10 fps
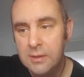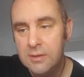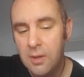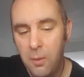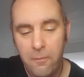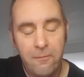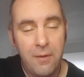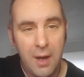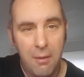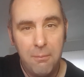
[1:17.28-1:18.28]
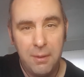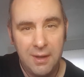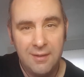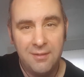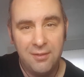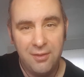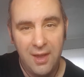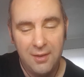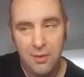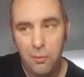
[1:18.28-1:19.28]
So that being
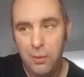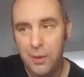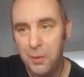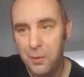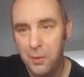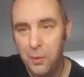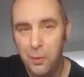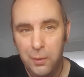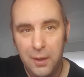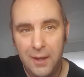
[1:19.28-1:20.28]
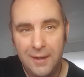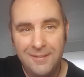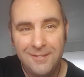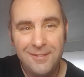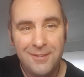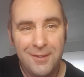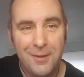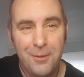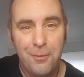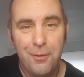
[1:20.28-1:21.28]
said, we are going to look
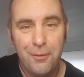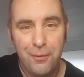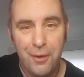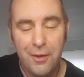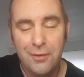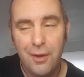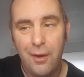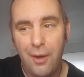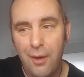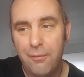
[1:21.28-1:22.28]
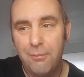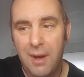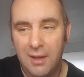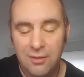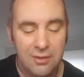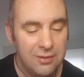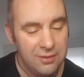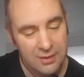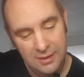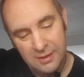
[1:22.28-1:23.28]
into the first lot of
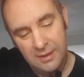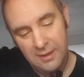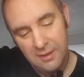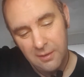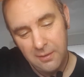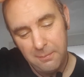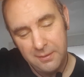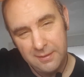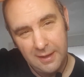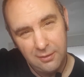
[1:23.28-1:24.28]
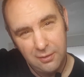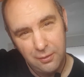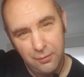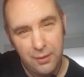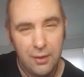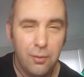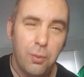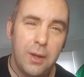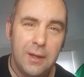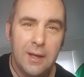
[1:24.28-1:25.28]
matches on the predictions for
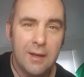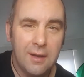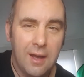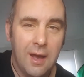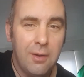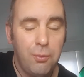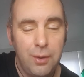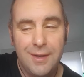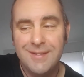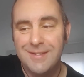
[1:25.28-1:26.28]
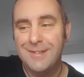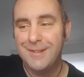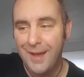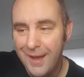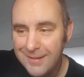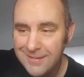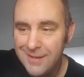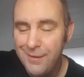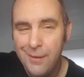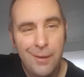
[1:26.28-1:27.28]
this weekend. And we are
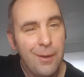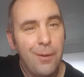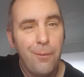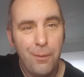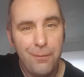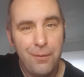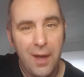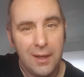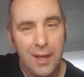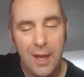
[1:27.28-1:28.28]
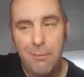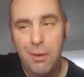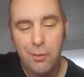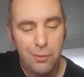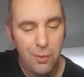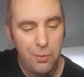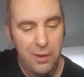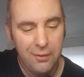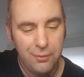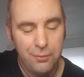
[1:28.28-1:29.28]
starting with that game,
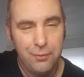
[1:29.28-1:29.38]
Newcastle